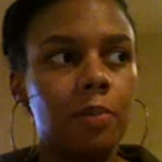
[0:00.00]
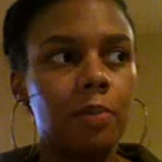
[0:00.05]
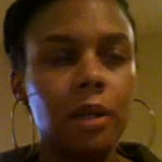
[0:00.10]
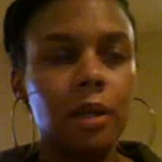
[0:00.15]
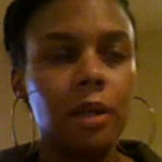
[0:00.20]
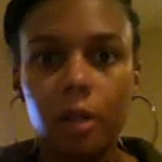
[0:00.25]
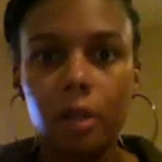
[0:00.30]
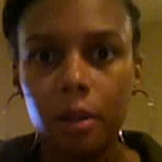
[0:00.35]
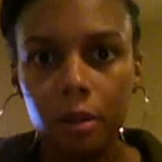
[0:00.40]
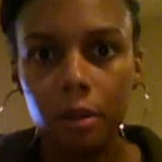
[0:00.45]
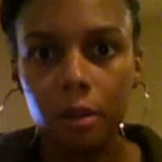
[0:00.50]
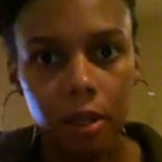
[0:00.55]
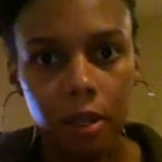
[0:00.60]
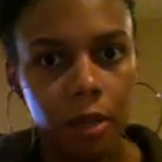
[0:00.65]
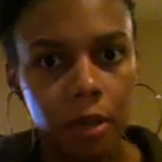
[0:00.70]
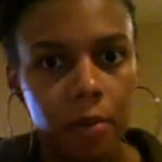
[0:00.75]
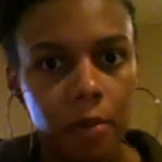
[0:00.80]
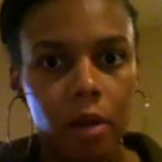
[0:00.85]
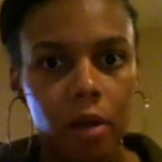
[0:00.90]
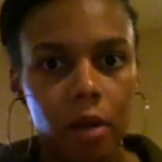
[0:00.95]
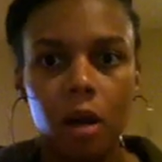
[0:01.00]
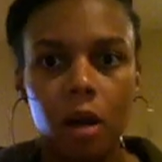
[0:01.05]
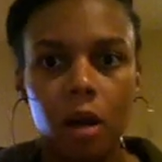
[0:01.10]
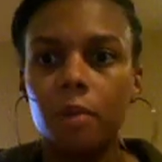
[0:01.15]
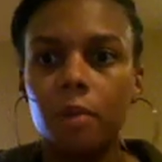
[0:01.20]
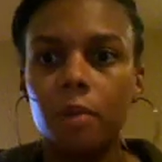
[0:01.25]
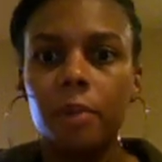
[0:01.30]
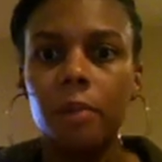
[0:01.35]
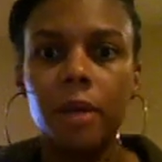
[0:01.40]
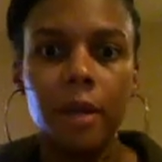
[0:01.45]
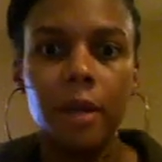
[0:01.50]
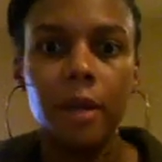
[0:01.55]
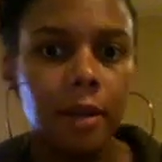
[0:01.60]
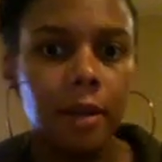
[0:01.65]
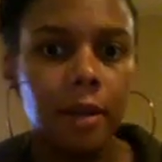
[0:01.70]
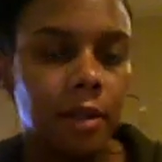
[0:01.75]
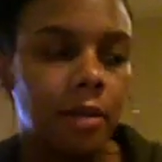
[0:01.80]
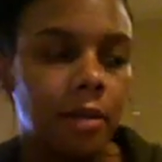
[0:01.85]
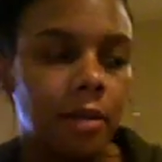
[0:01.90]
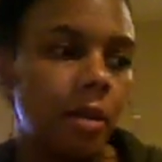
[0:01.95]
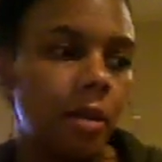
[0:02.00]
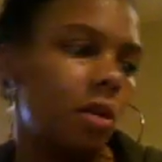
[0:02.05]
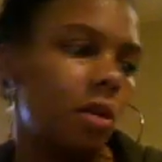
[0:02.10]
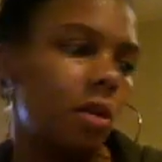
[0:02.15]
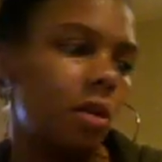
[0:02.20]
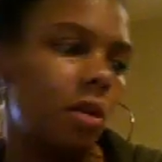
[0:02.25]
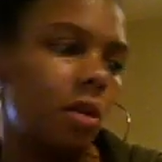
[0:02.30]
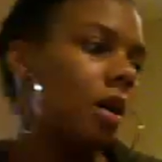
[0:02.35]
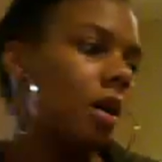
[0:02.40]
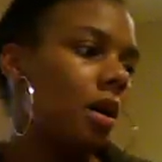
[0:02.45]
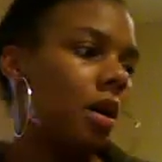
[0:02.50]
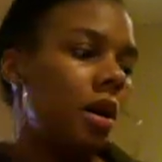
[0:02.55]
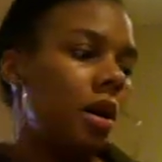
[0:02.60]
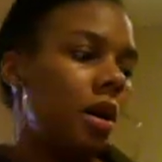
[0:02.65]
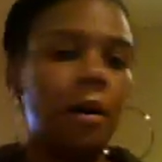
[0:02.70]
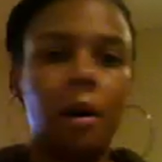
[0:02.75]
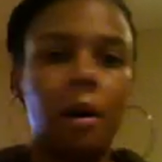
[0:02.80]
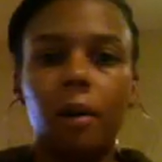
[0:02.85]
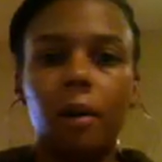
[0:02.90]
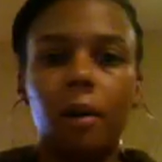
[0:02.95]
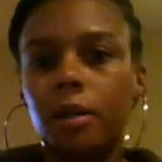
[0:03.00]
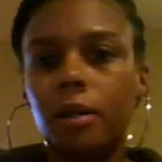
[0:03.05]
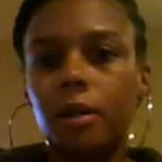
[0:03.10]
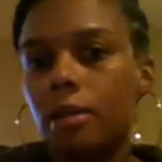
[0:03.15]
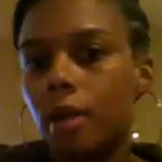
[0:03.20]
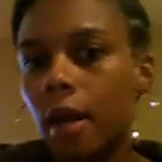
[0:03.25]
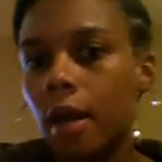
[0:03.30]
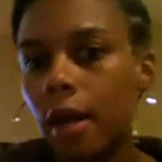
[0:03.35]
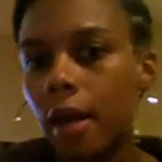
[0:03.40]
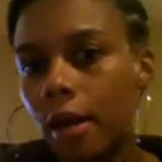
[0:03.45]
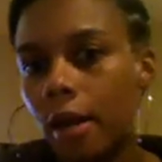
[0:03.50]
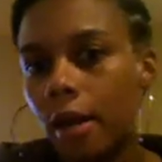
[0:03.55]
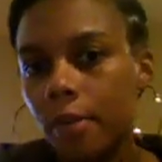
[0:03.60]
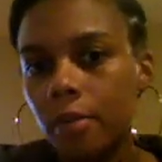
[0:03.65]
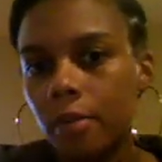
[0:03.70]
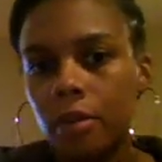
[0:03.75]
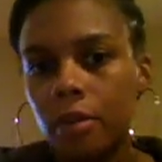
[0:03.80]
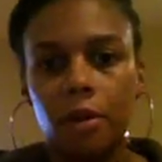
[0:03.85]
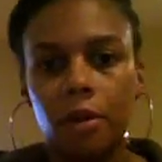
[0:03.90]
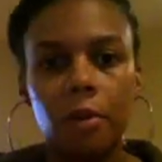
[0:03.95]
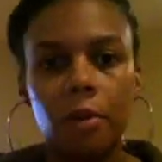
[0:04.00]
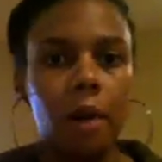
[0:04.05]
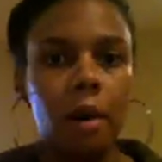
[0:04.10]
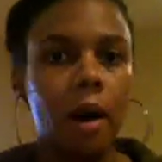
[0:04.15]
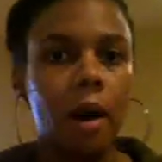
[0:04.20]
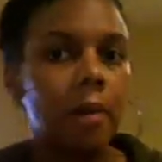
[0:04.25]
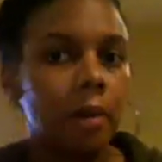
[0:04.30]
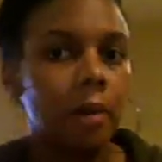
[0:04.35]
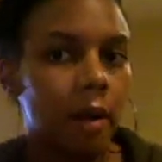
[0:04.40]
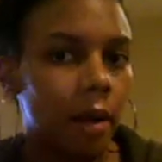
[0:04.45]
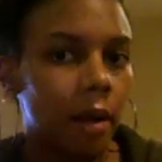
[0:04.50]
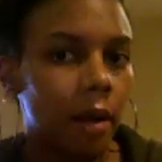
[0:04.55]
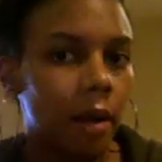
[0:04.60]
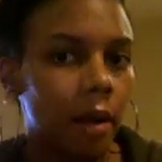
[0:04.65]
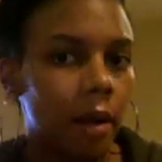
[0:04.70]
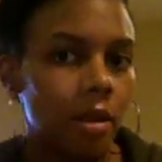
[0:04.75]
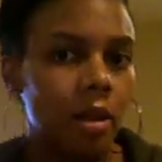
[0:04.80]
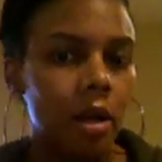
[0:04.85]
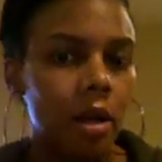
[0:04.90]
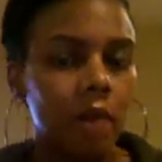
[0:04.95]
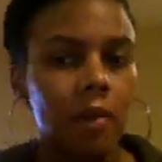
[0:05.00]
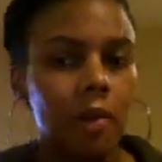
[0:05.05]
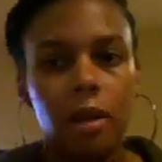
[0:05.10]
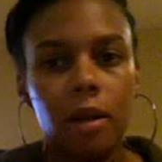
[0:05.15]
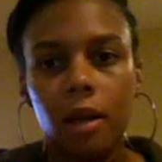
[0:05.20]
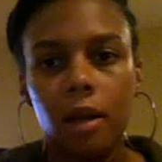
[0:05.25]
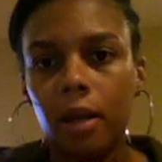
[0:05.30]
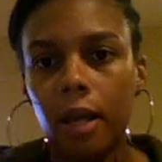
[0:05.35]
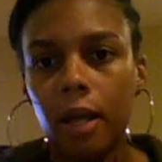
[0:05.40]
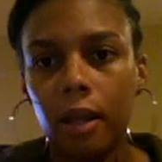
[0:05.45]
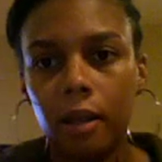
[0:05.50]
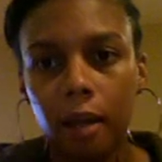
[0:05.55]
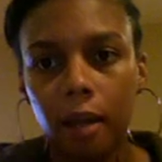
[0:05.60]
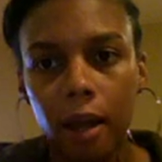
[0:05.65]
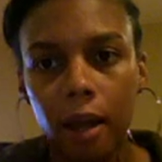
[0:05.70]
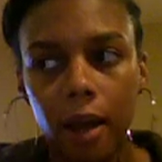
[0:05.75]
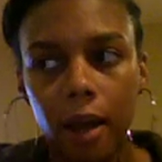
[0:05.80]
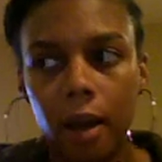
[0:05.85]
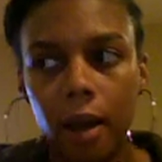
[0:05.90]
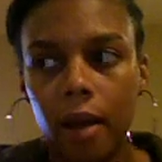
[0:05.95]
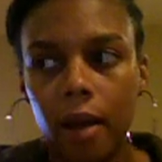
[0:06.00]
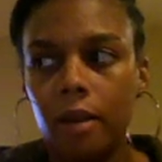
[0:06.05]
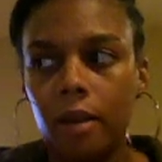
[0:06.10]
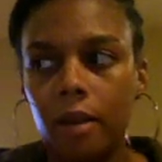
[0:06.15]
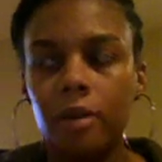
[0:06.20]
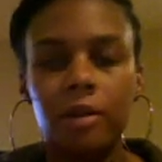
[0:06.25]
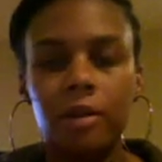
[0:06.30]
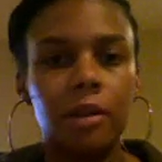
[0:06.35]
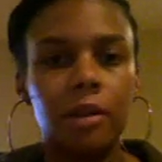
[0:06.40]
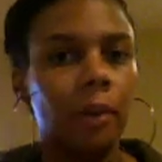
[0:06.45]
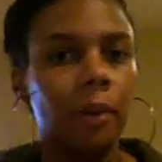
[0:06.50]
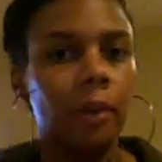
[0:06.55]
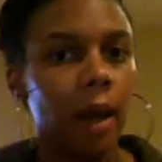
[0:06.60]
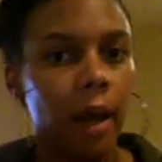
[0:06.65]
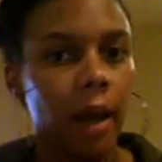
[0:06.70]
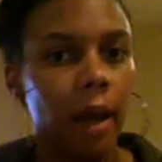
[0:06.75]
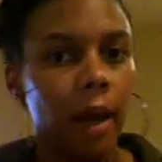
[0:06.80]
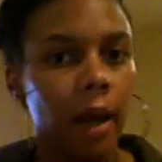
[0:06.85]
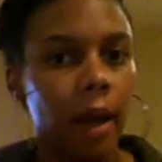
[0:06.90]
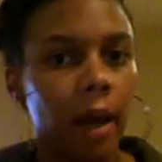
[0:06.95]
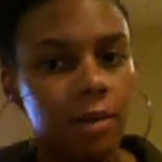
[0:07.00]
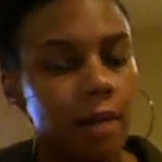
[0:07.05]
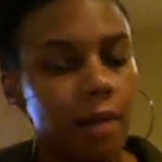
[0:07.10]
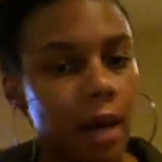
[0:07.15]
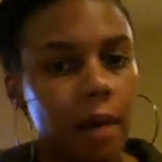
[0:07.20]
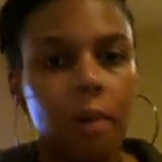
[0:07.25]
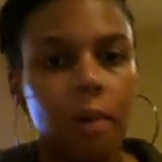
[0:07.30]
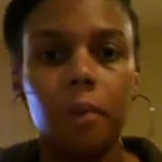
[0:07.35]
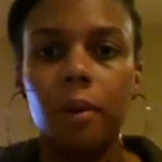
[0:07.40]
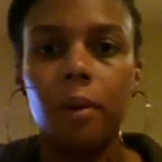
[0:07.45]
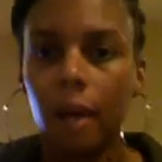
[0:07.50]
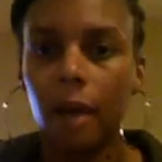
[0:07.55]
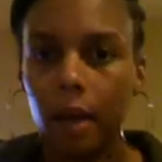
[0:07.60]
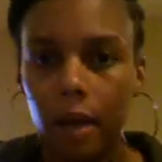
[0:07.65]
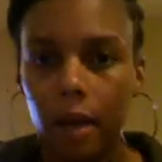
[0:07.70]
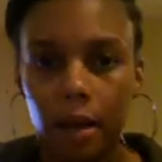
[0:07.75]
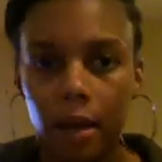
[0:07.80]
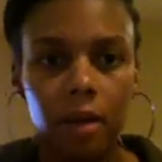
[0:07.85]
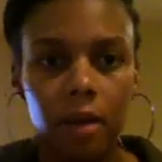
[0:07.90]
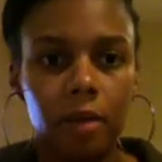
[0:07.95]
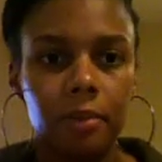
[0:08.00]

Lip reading: belittle them and call them bees and all these names and your mama this and everything like that, and it's okay. It's not okay.